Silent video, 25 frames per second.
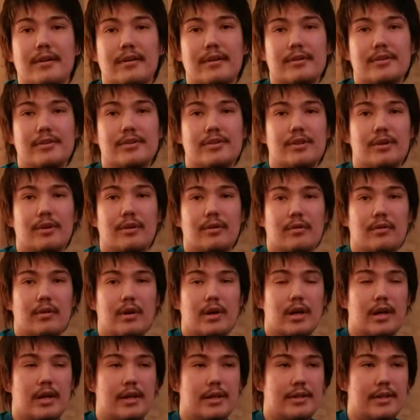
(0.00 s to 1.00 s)

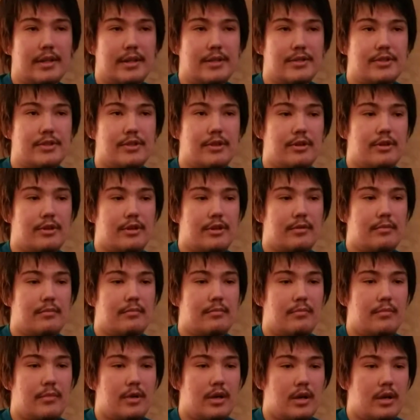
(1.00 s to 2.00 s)
So they started
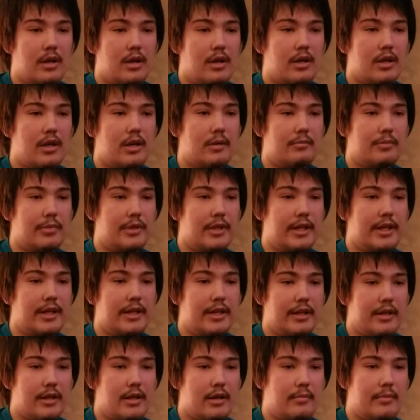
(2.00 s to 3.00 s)

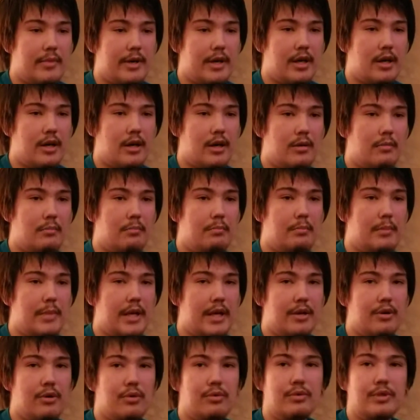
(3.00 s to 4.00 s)
complaining about
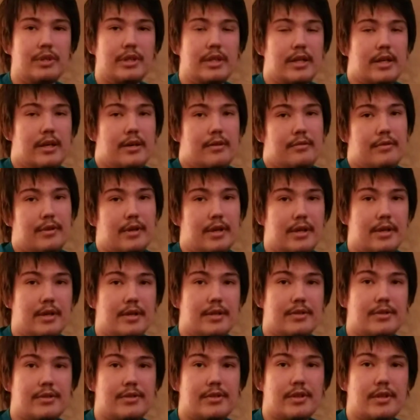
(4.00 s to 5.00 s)
men only
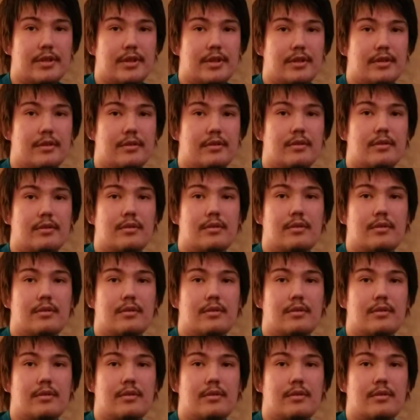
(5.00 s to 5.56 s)
areas, and